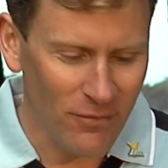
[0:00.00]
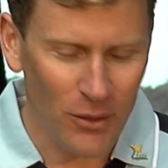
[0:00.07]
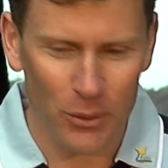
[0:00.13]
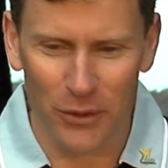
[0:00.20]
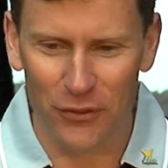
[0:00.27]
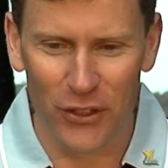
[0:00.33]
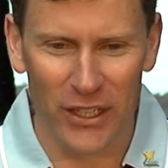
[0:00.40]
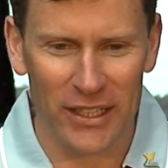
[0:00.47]

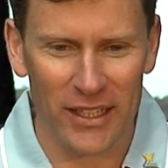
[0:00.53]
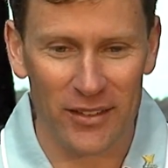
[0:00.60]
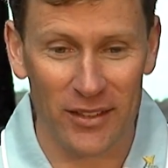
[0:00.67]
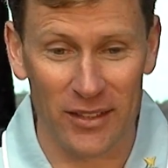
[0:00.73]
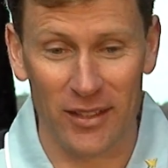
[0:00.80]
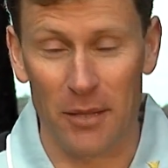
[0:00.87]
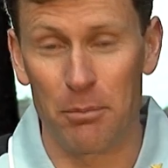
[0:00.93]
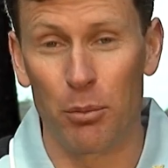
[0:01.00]
We find
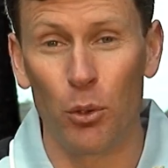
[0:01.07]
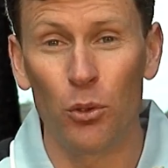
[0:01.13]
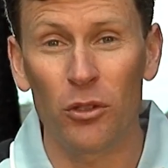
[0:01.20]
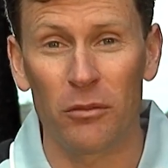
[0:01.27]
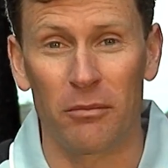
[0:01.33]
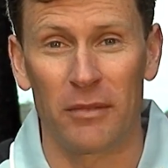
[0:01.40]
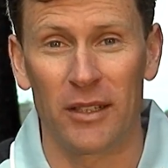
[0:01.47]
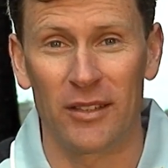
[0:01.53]

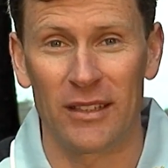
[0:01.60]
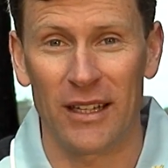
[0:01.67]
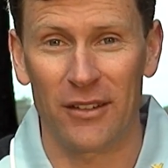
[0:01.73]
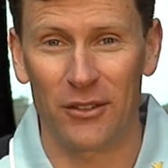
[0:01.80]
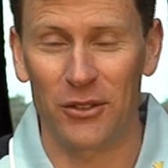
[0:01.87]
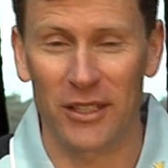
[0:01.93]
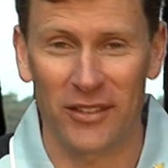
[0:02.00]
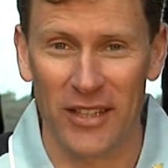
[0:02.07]
boredom is another
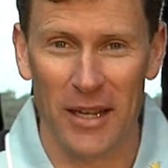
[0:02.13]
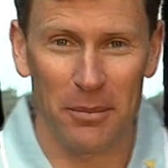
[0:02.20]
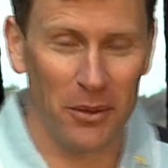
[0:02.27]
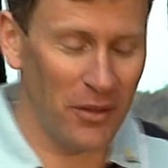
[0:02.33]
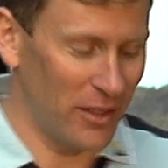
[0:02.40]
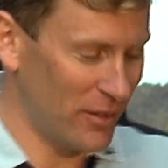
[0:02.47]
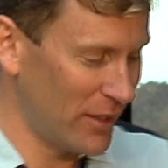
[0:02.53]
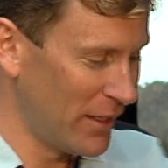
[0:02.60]
good example
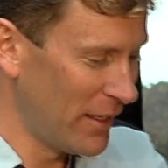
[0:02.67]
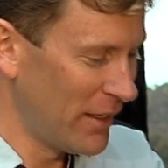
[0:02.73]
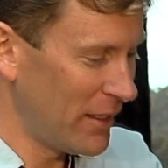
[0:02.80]
of this.